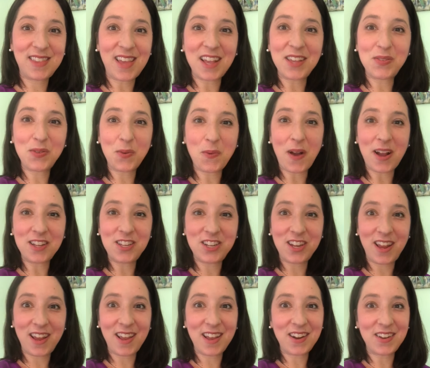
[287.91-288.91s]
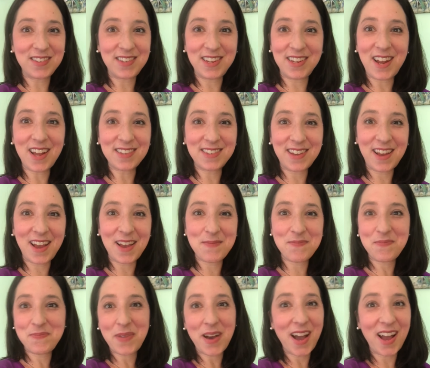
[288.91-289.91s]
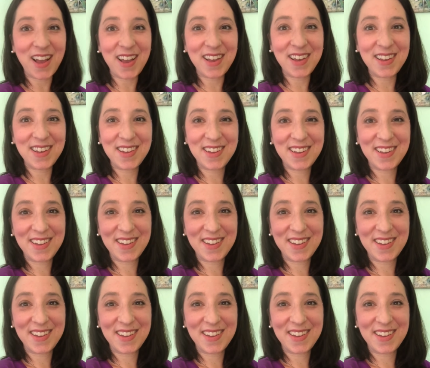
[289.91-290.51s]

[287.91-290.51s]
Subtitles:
Thanks for watching, and I'll see you next time. Bye.